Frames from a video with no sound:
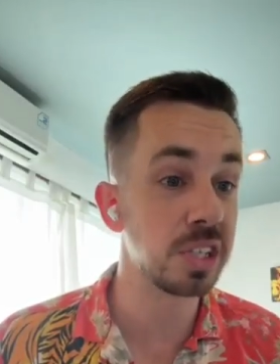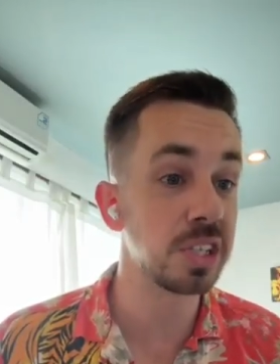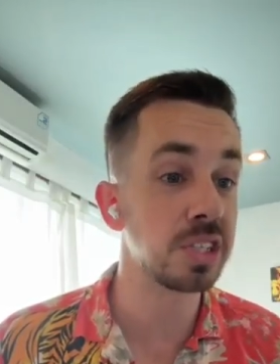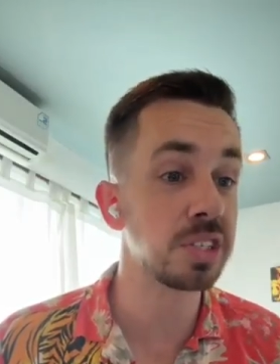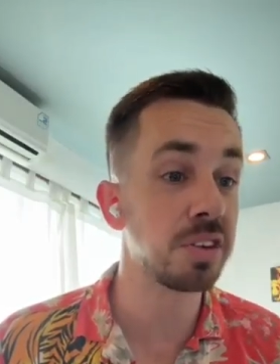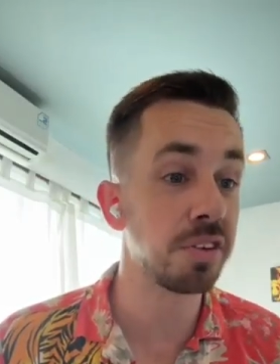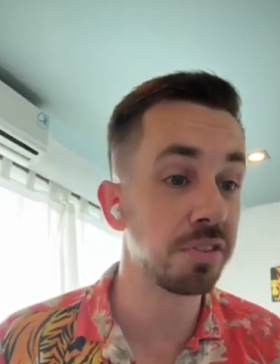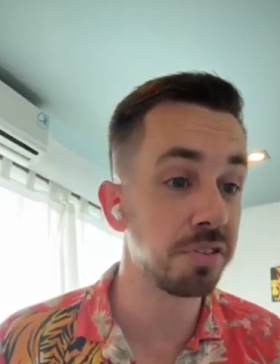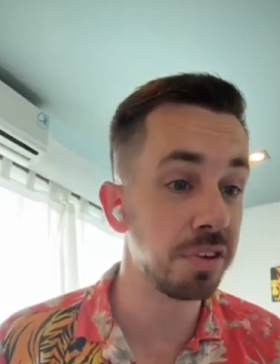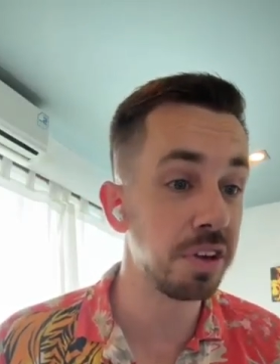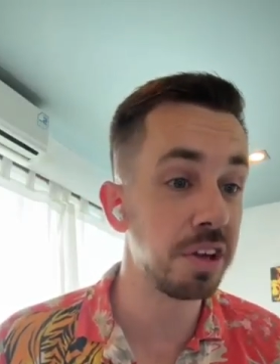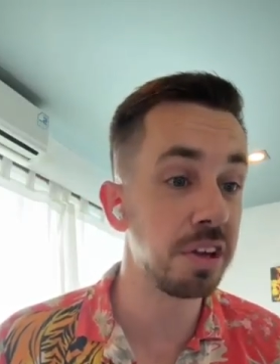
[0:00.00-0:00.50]

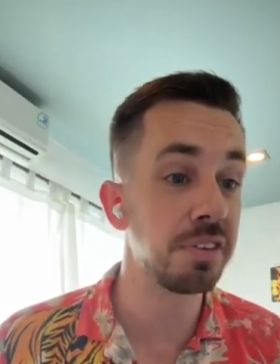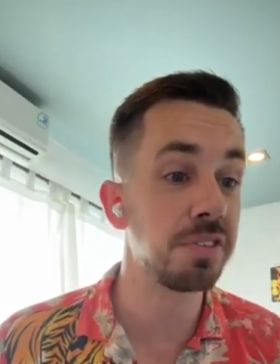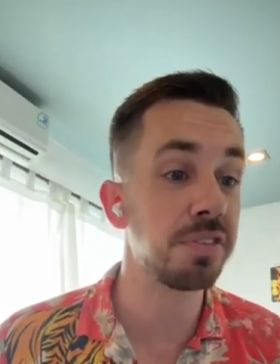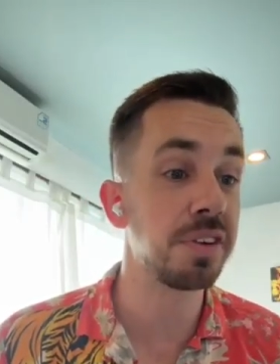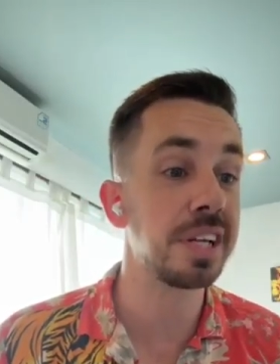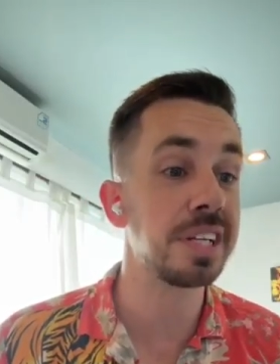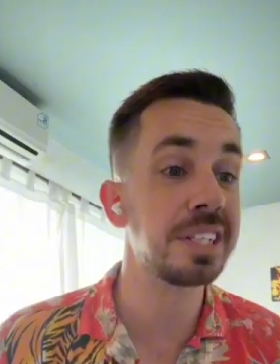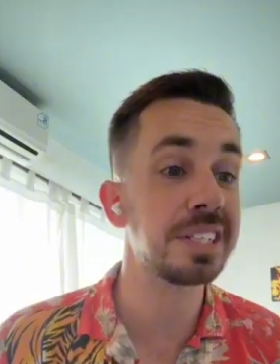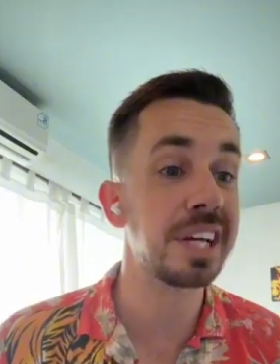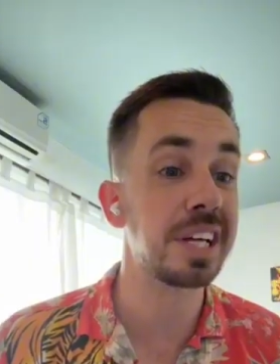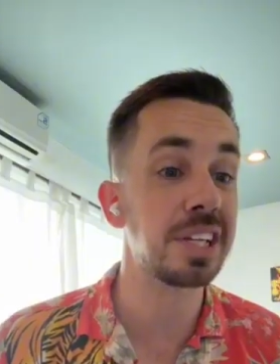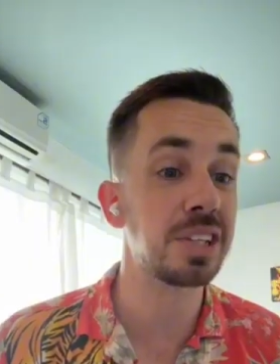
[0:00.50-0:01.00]
us to fear
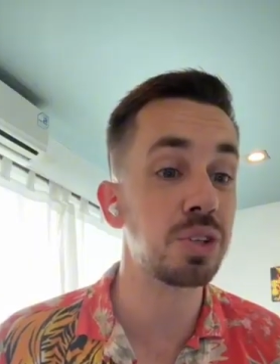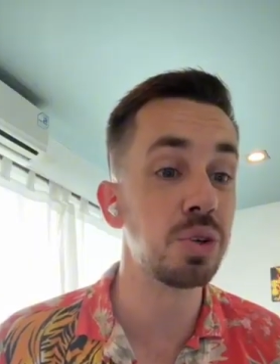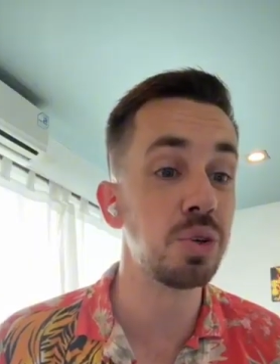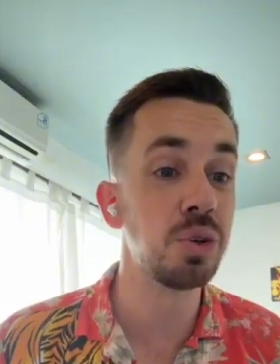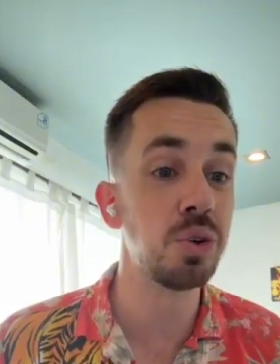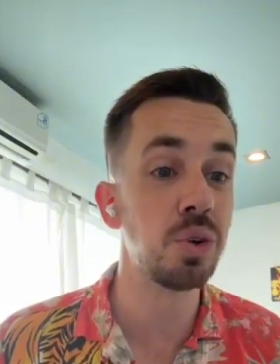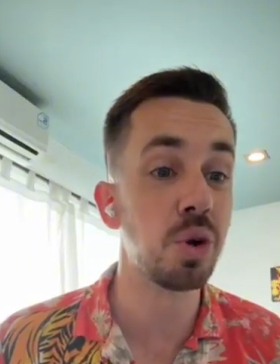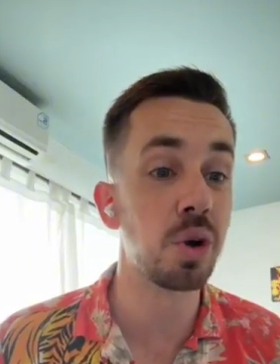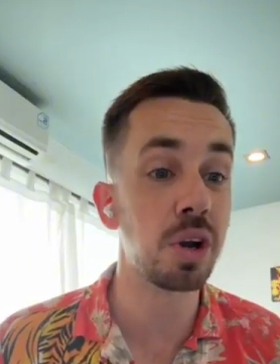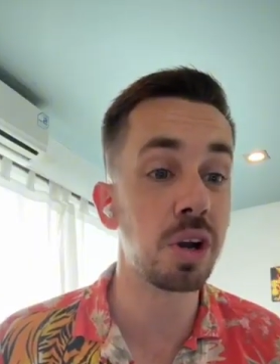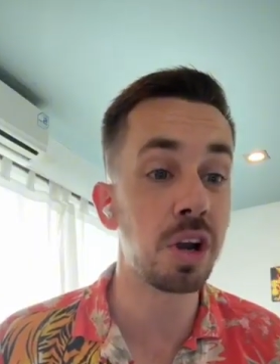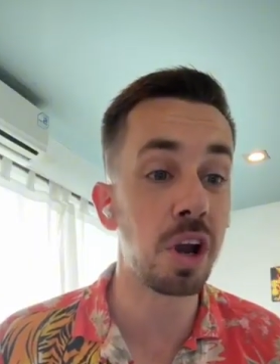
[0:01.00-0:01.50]
things that
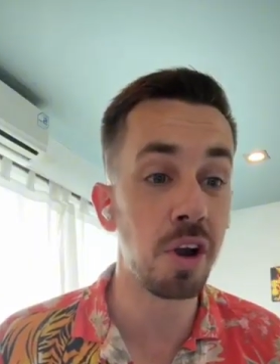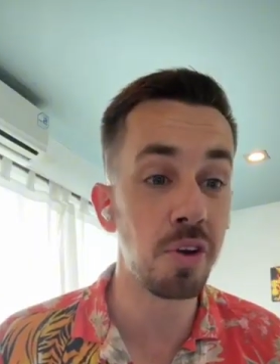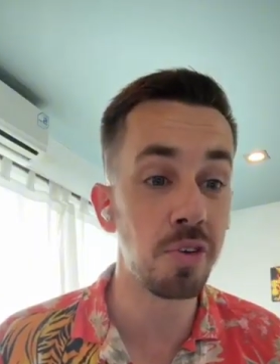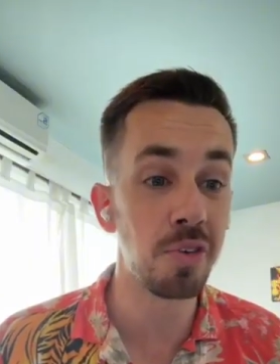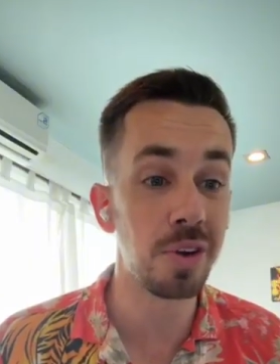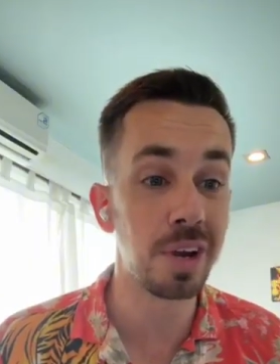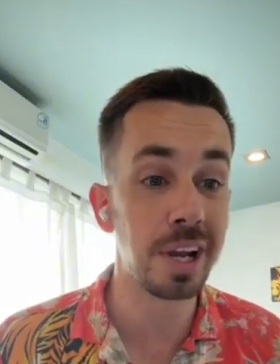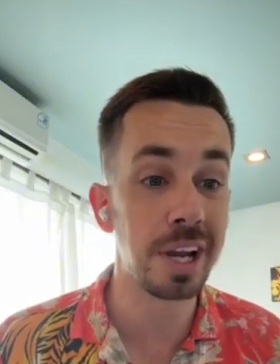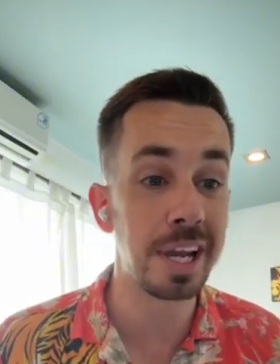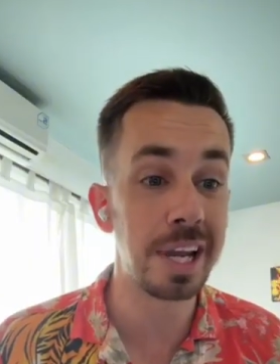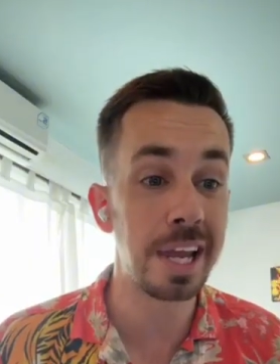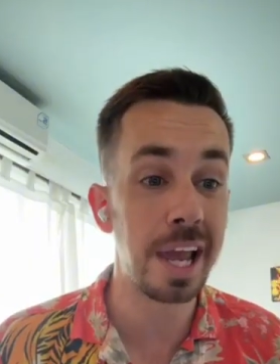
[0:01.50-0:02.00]
do not
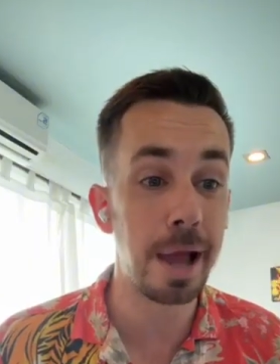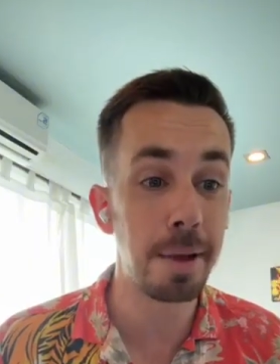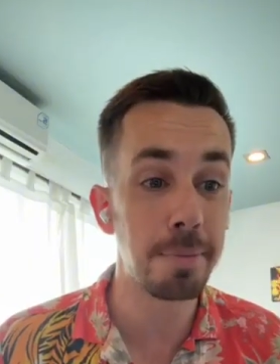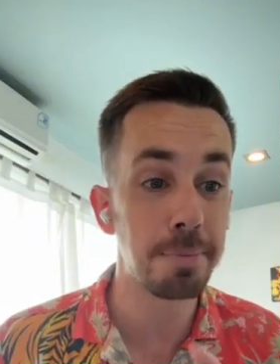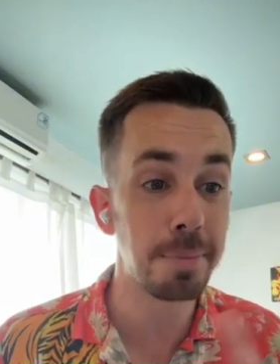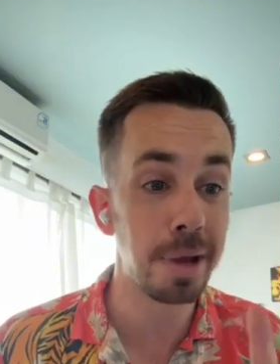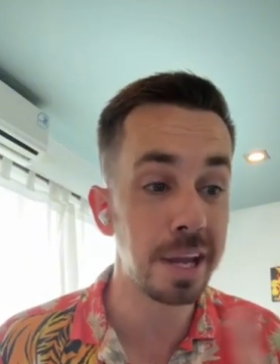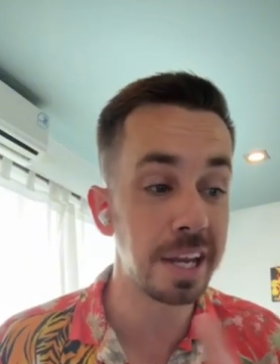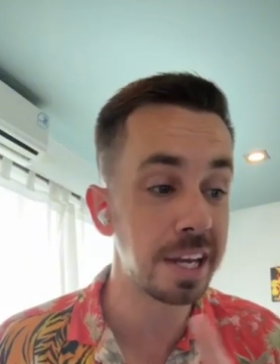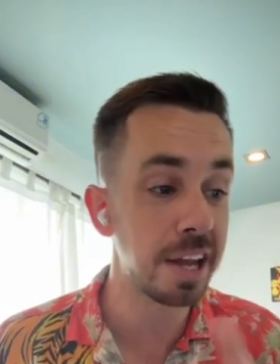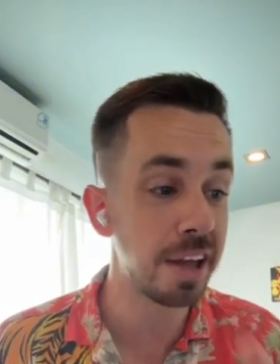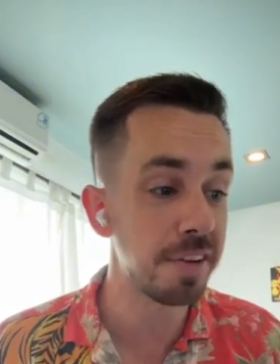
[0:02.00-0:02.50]
currently
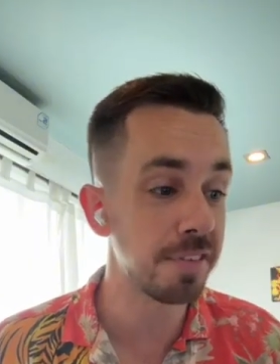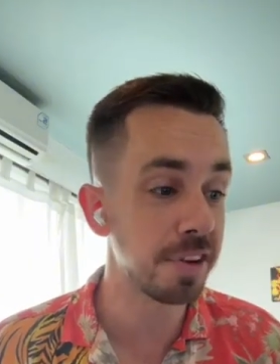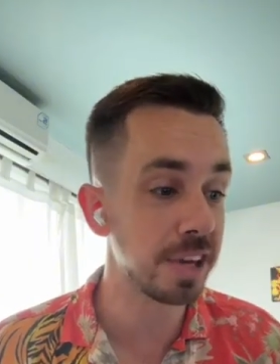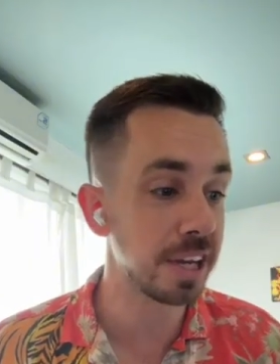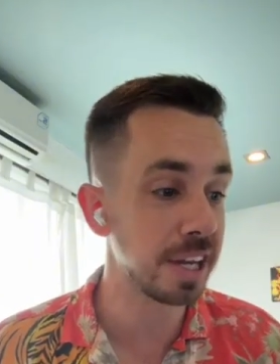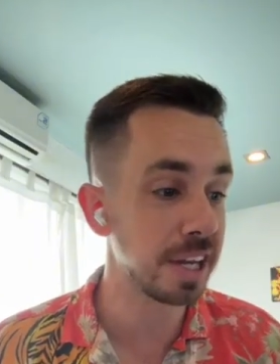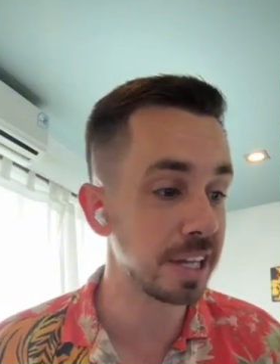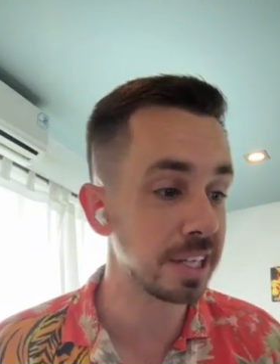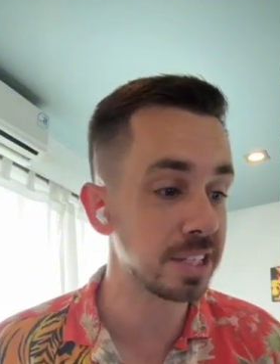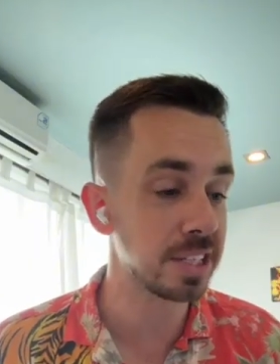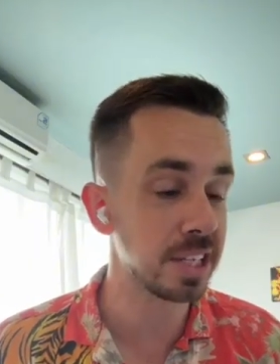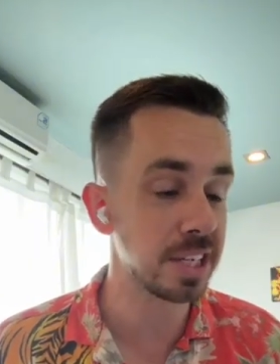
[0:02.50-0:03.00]
and may never
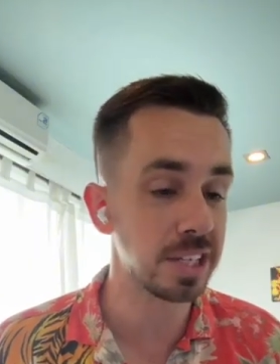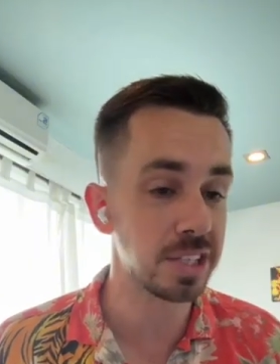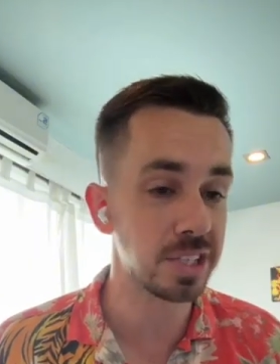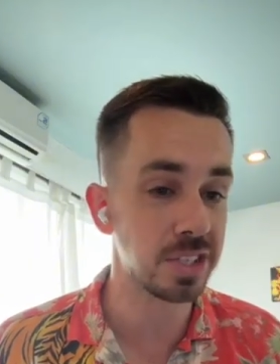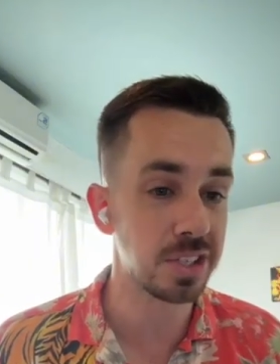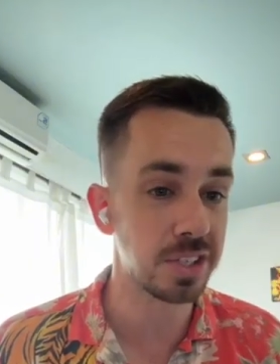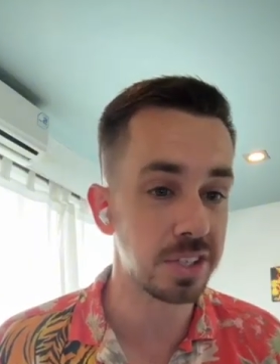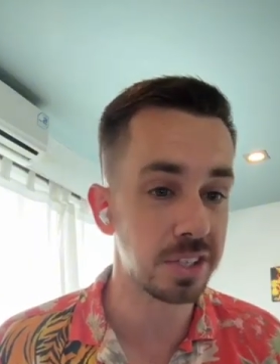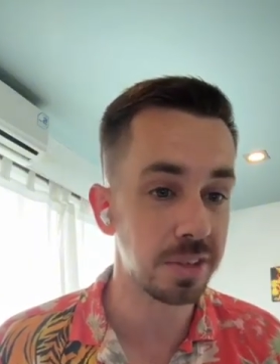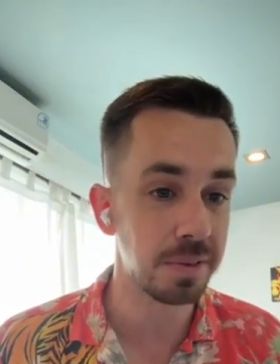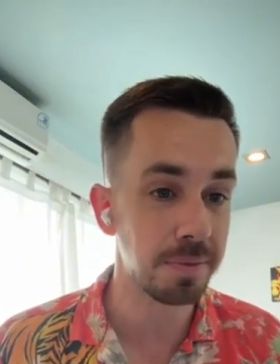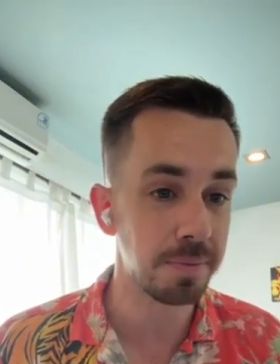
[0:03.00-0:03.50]

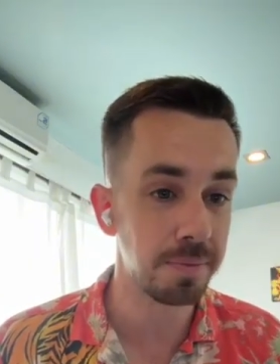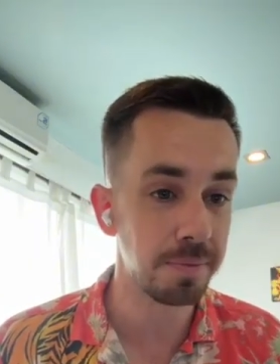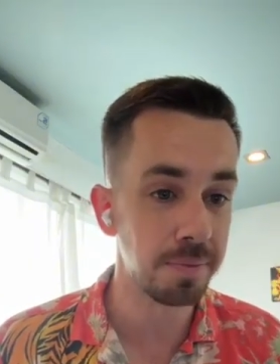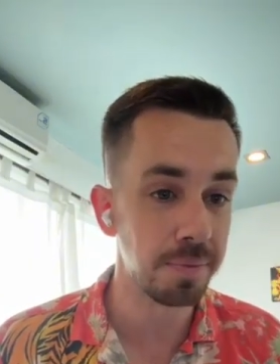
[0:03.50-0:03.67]
exist.